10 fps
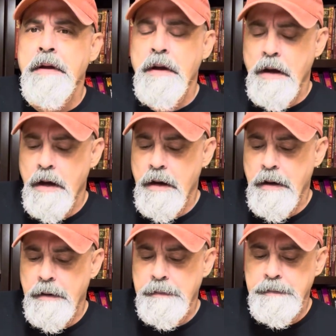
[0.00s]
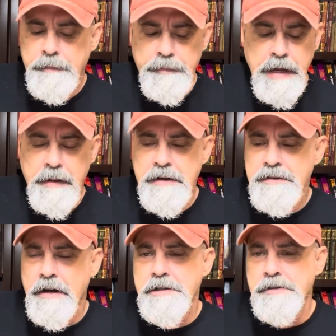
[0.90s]
Now, these are
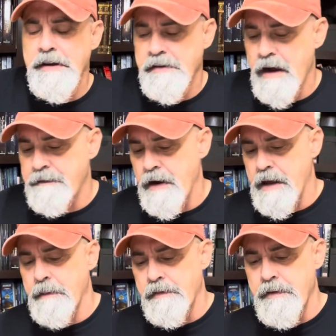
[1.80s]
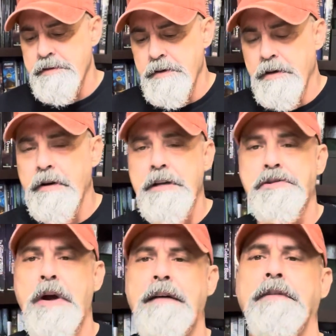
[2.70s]
our straight sci-fi games. First, we're going to look at
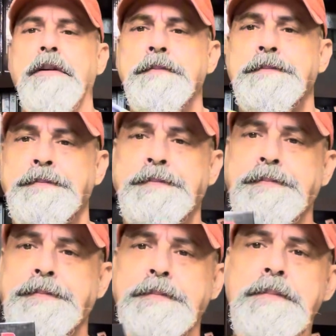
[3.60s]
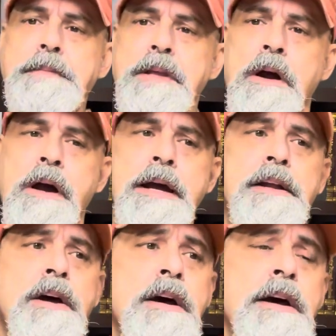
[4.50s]
Traveler. All right.
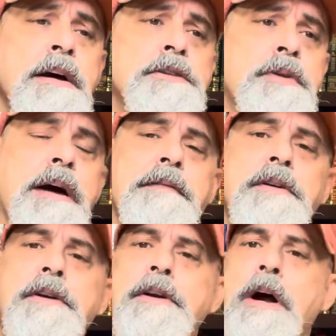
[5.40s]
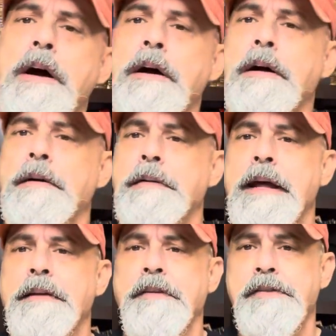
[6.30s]
Traveler
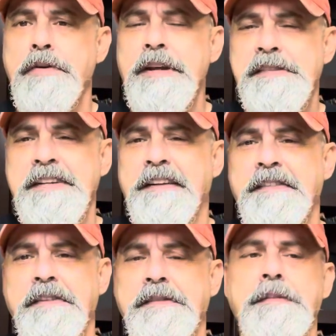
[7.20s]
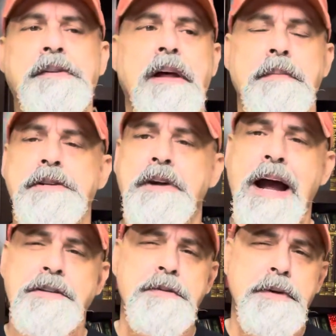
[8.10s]
is a 2d6 system, so that means your
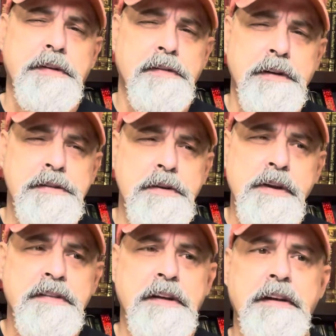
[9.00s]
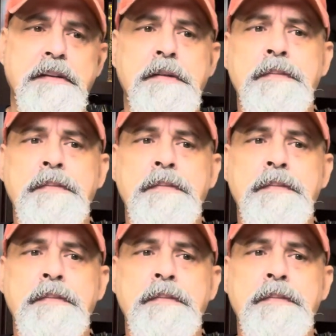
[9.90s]
attributes are in 2d6.